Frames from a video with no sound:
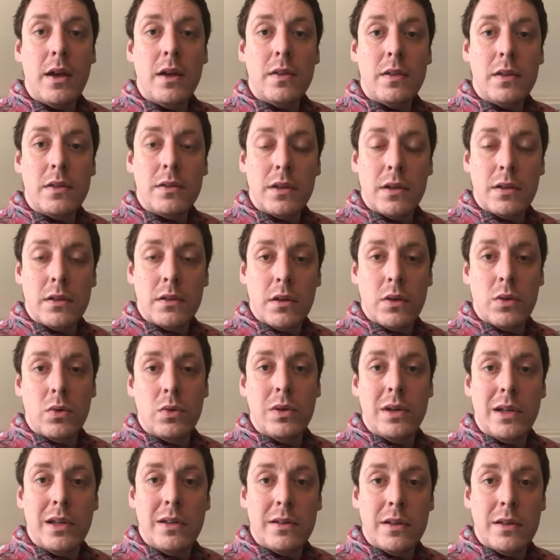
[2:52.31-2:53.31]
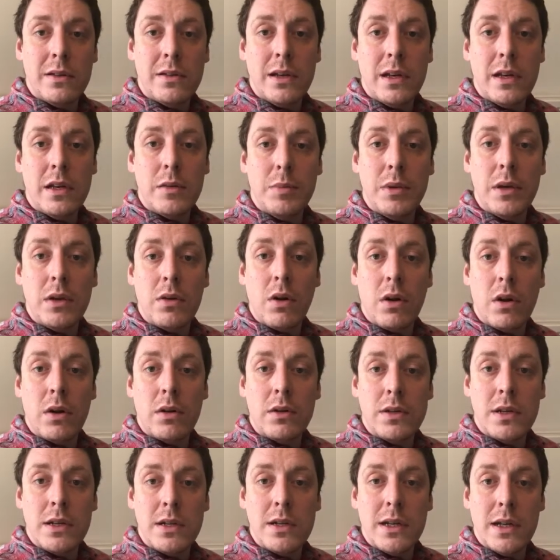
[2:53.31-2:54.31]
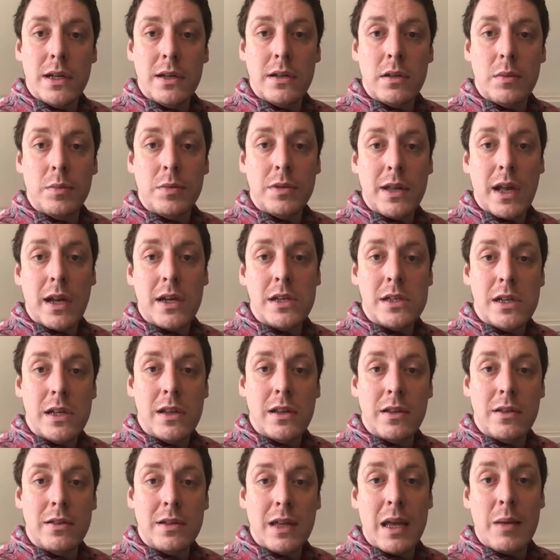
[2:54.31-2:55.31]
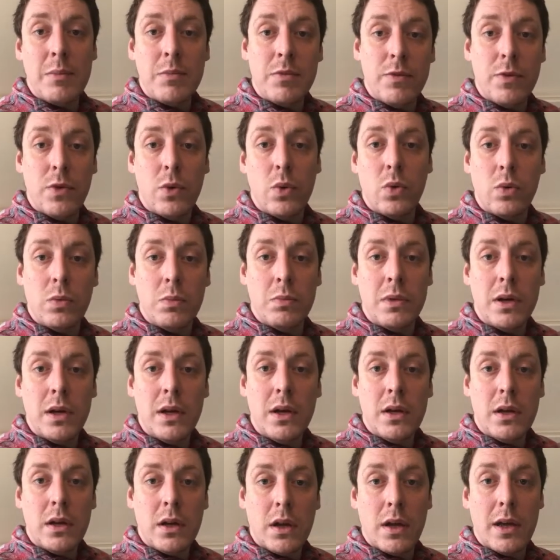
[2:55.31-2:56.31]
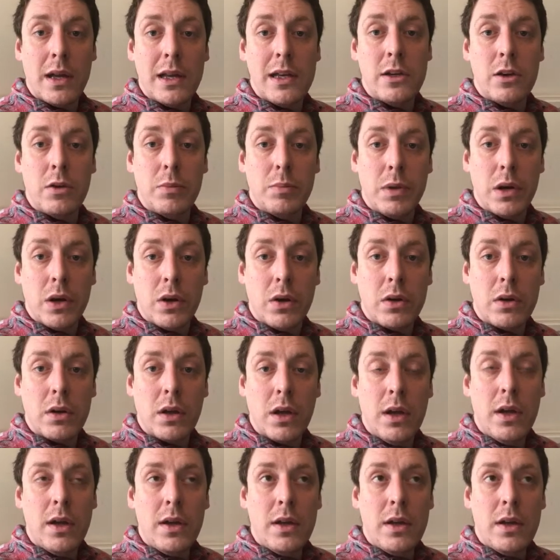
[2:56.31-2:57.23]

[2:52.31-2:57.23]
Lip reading: that says that all leases need to be granted in substantially the same form in your block.